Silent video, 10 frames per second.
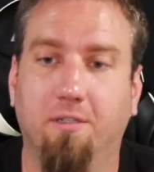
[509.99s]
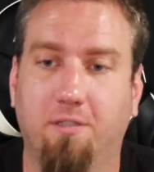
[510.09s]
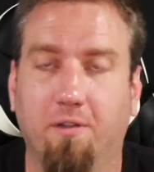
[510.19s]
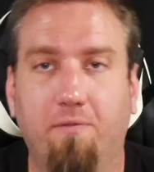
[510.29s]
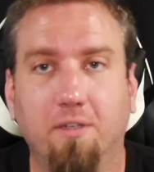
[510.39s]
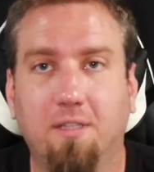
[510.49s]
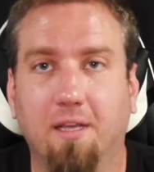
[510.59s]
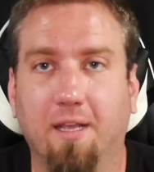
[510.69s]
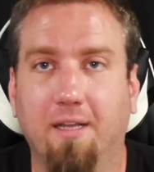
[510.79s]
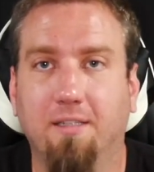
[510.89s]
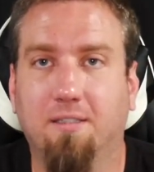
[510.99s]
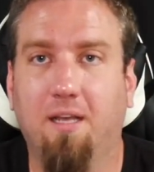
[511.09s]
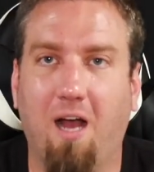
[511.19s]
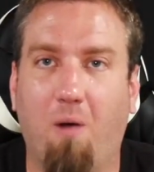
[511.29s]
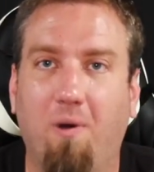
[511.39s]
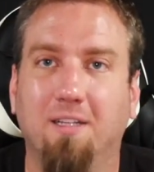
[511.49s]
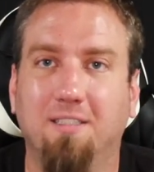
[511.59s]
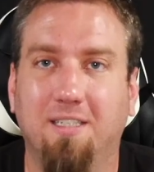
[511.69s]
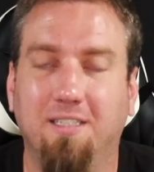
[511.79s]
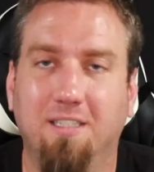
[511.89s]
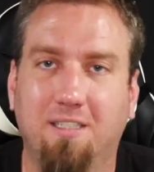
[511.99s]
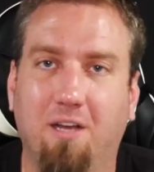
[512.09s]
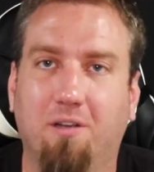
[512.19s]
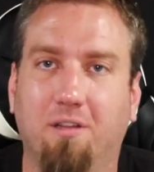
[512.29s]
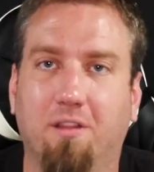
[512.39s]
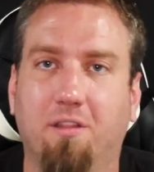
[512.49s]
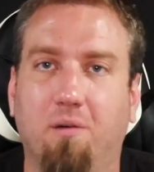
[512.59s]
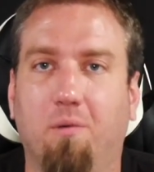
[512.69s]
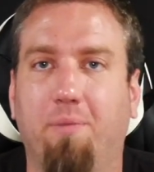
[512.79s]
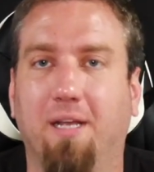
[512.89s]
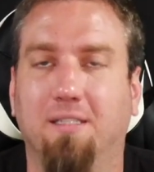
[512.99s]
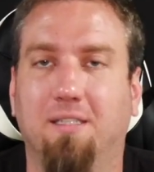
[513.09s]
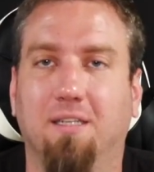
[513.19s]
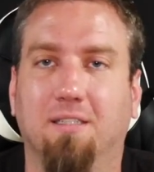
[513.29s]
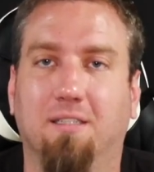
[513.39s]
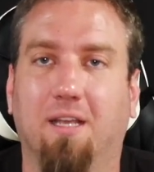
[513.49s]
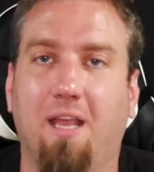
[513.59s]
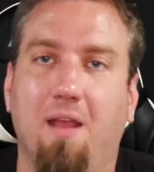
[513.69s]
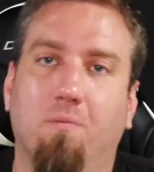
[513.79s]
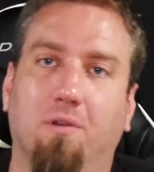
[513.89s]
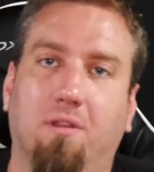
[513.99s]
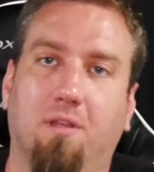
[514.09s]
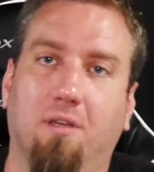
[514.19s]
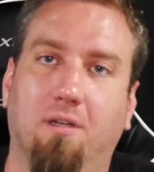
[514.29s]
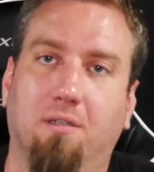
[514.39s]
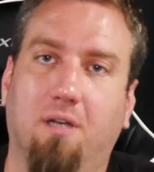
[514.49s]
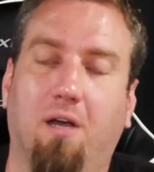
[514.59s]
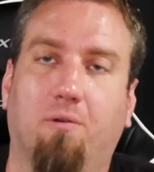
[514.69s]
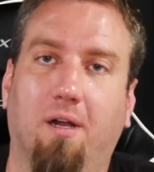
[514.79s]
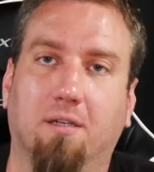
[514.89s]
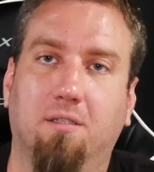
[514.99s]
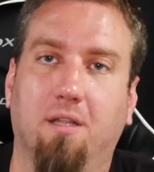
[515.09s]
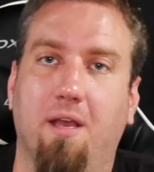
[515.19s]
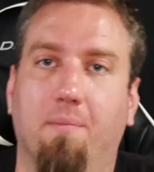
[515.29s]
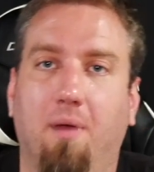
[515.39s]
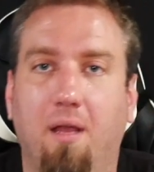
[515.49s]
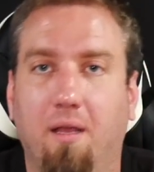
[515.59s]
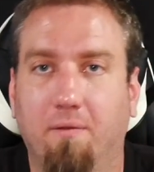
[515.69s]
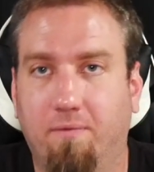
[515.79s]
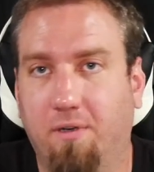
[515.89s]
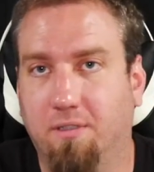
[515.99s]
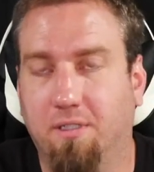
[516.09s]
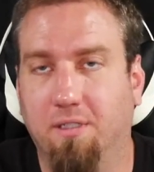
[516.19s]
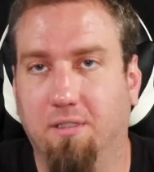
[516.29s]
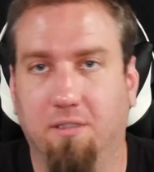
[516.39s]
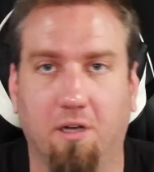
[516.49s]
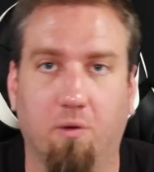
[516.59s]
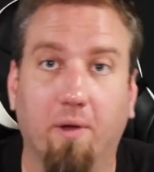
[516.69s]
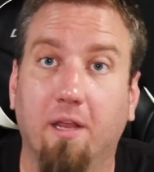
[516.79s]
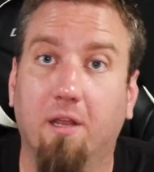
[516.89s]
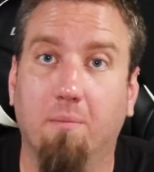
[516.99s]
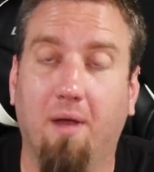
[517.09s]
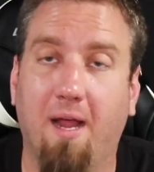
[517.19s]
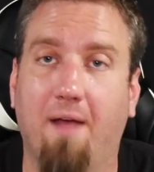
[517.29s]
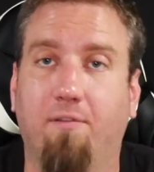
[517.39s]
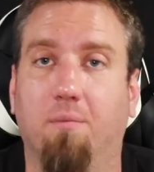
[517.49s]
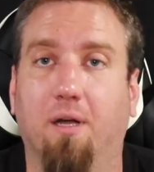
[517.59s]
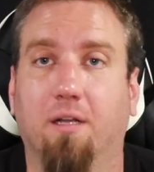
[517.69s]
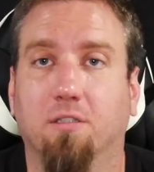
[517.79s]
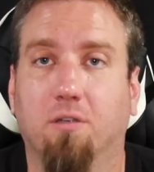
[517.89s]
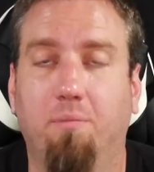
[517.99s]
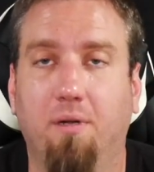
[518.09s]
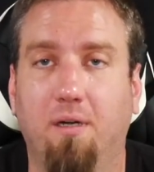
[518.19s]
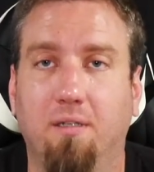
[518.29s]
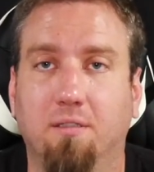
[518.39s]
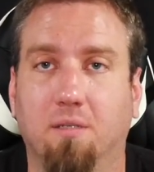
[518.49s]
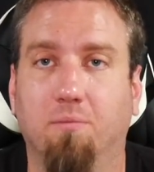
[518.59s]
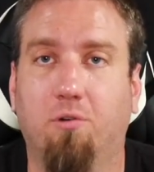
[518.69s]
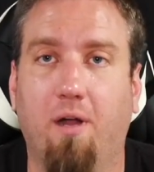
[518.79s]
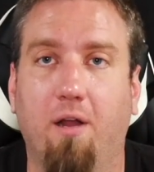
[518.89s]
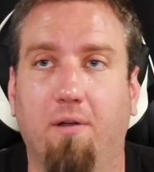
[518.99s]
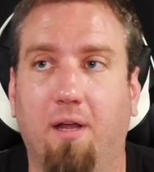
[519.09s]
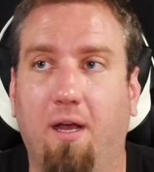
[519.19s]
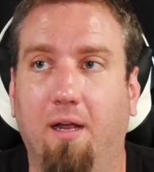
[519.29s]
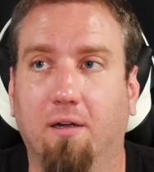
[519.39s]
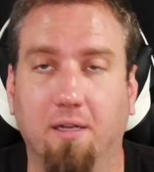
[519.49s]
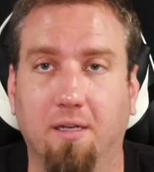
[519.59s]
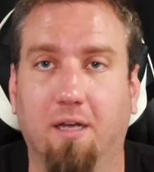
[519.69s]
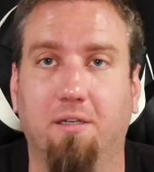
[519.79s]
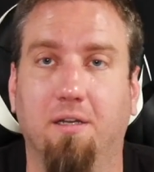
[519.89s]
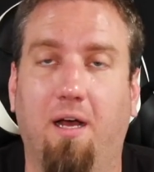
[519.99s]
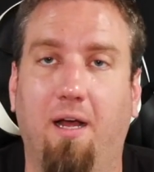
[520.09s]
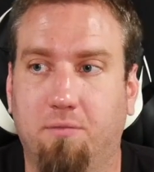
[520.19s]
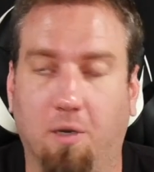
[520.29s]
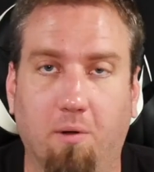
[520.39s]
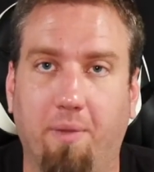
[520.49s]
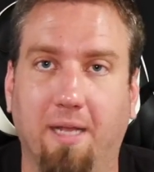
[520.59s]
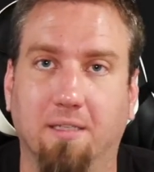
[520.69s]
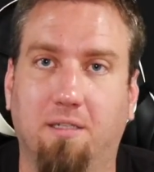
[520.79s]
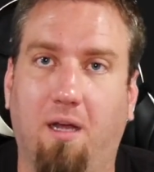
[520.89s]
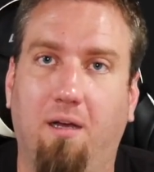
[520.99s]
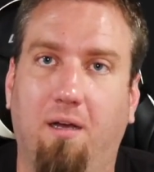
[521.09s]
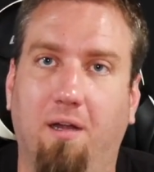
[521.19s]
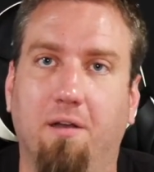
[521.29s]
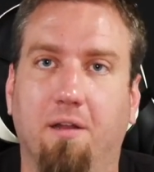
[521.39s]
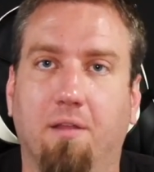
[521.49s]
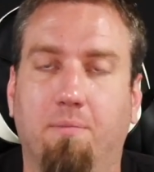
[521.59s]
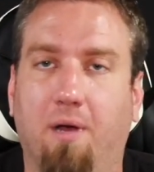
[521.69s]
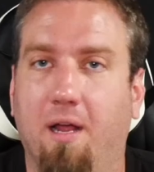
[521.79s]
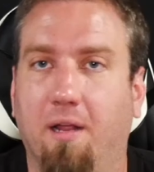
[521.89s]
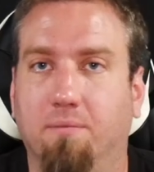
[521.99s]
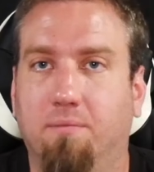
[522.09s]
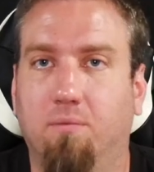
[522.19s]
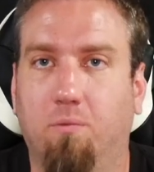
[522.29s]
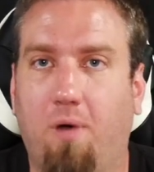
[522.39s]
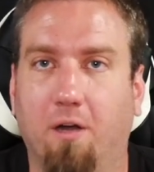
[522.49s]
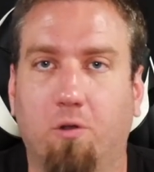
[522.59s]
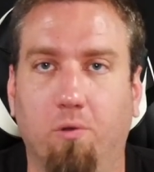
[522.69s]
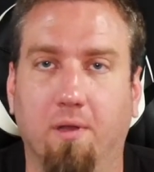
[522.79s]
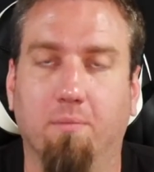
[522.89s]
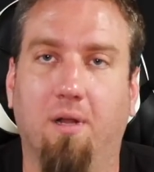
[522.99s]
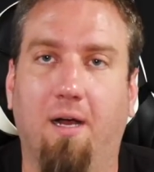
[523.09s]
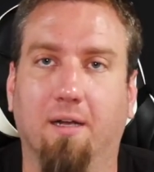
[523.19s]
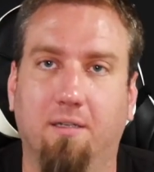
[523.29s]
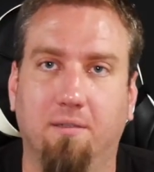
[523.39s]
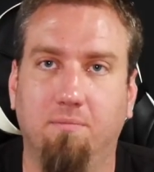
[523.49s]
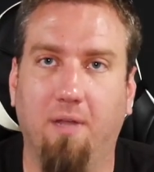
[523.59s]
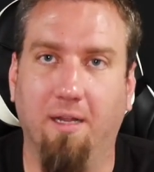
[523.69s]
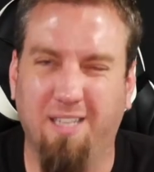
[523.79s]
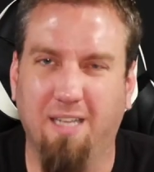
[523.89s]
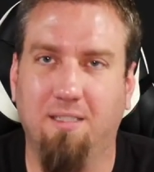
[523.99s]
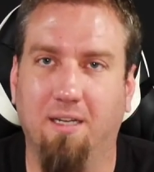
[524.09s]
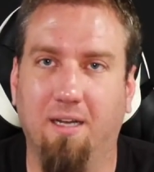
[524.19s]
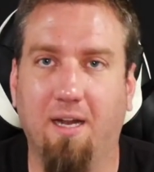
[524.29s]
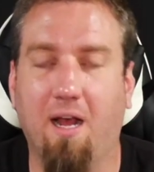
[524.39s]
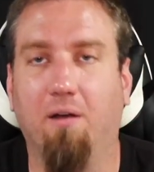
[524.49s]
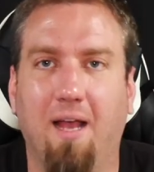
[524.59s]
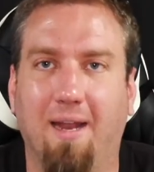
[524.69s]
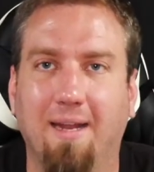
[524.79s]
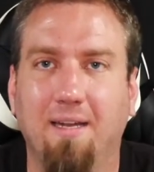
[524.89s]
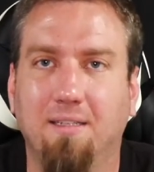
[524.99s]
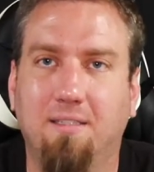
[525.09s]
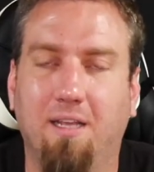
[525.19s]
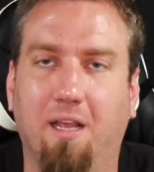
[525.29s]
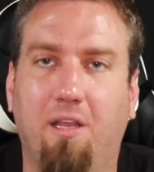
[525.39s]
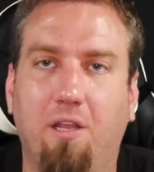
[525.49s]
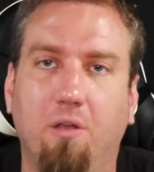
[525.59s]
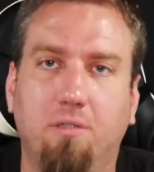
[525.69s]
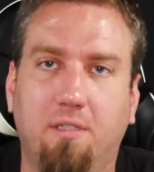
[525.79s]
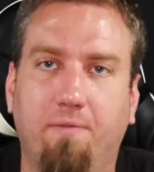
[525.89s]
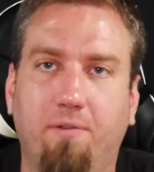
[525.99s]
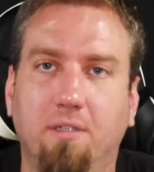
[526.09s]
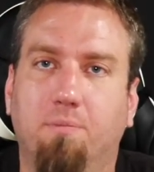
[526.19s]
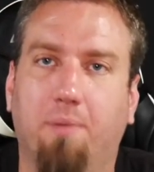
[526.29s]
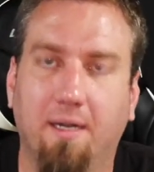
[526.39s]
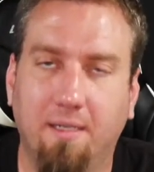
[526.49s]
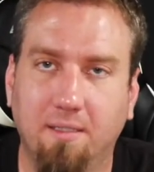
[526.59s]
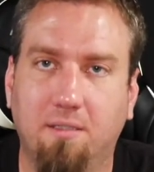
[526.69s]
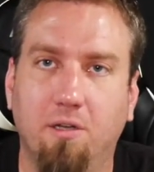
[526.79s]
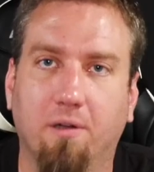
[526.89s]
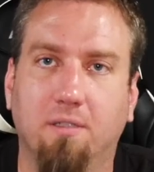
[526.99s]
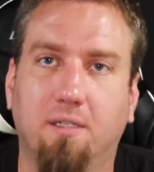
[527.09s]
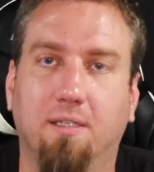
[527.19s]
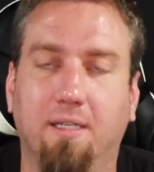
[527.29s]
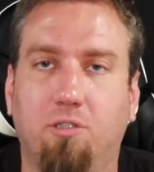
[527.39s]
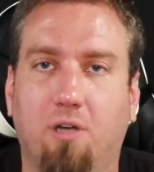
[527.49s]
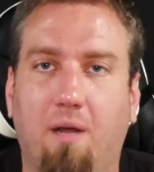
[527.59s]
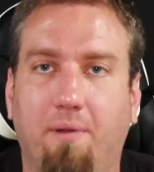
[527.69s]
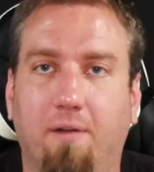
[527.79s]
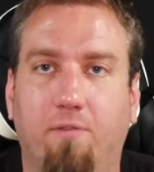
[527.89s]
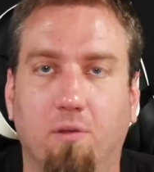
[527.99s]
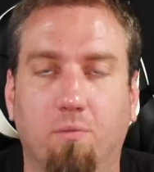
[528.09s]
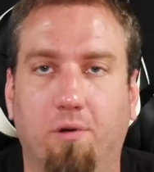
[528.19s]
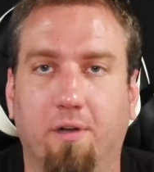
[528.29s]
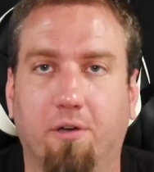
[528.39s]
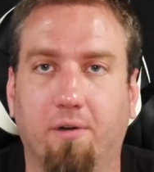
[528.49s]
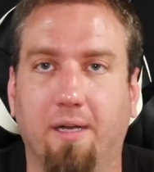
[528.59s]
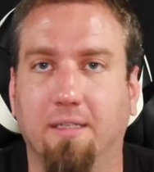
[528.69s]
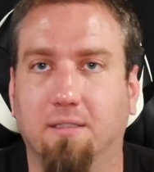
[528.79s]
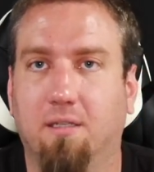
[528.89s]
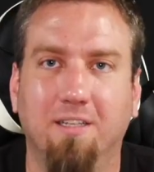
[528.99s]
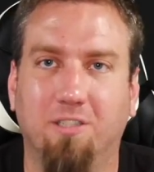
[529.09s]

So the first thing is, I wanted to see just how good the thermal paste is that came with the Dark Rock Slim versus, you know, what you can buy aftermarket. So I put on some Cryonaut, Conductonaut thermal paste underneath my water cooling block and tested it out and I didn't see a huge difference but I did notice it did drop it a few more degrees.